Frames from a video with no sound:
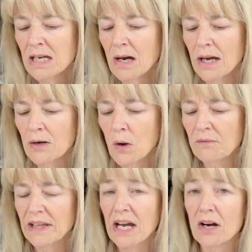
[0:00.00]
And
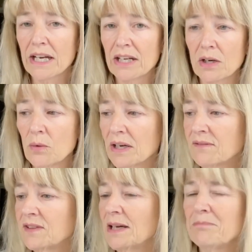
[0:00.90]
hopefully I'll get a quick
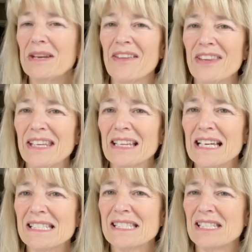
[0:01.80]
flip, nothing
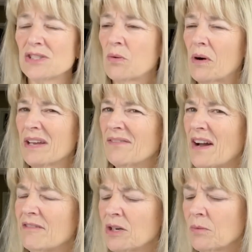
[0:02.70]
less than
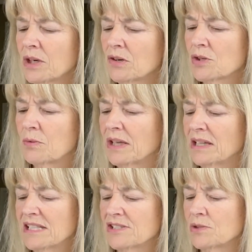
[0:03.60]
25. I don't want to go
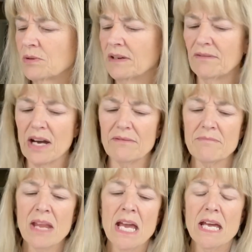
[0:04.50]
less than 25.
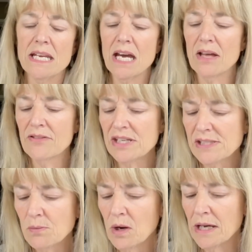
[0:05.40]
Now
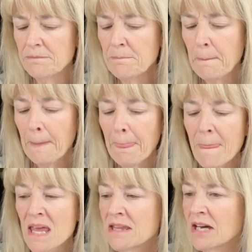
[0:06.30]
this one,
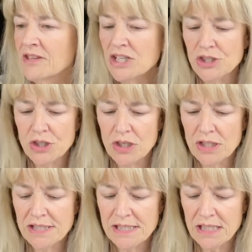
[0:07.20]
now these
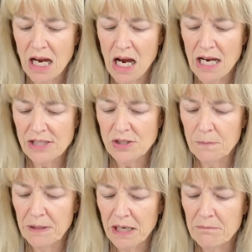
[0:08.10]
shirts, I do
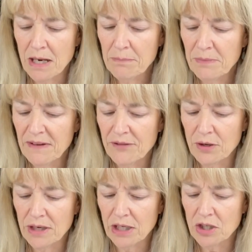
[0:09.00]
pick them up if
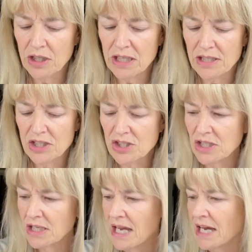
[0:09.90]
they're in good
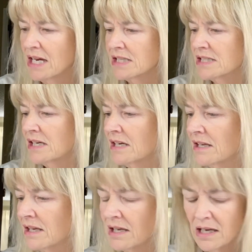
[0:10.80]
condition at
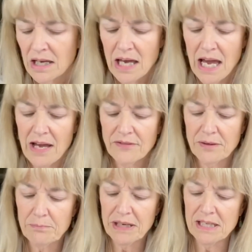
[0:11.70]
the
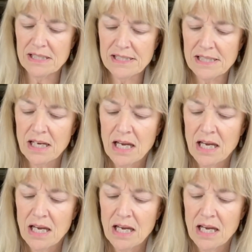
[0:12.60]
bins,